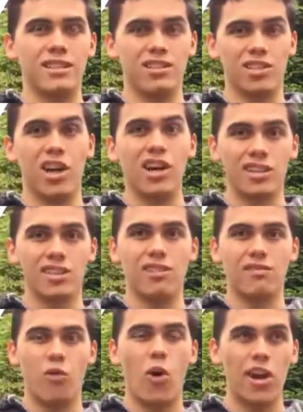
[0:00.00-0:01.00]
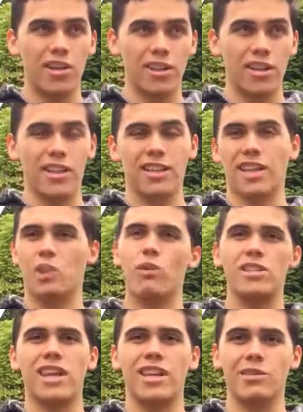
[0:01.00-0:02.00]
jugs of water, like the
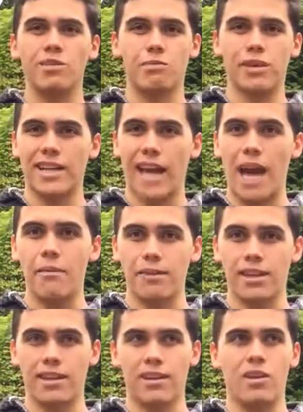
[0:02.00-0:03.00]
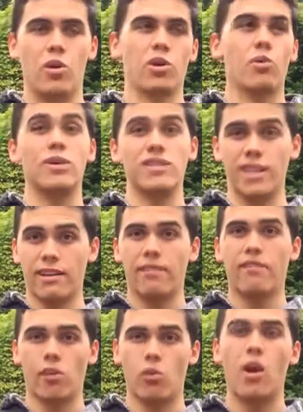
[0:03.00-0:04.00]
ones that you would bring camping, or the ones like
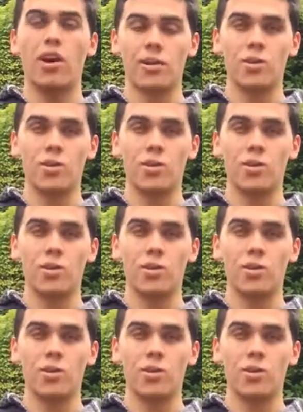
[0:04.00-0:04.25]
for water